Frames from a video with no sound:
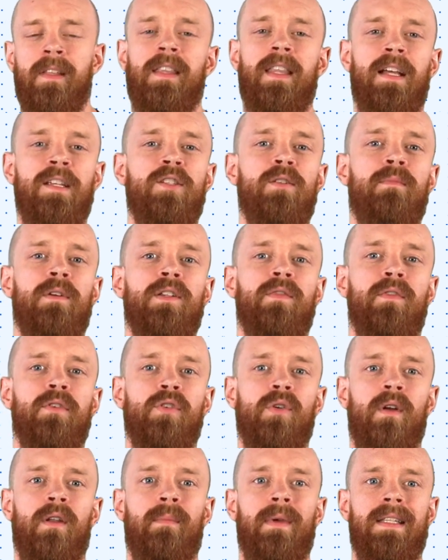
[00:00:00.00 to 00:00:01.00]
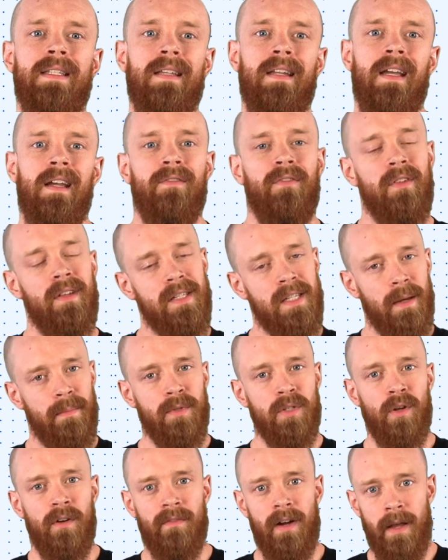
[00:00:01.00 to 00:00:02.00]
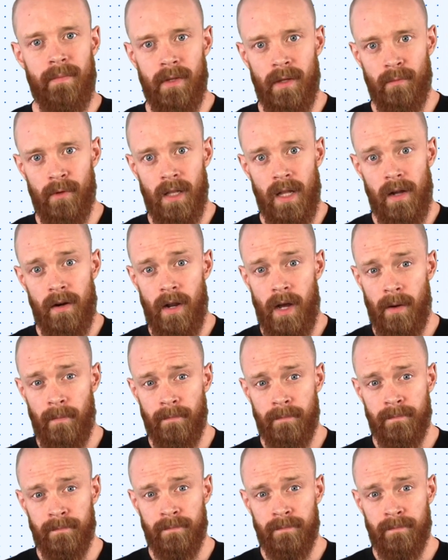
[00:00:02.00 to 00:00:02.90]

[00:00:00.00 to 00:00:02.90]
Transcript: Thanks so much for joining me today for this episode of IBM Cloud Now.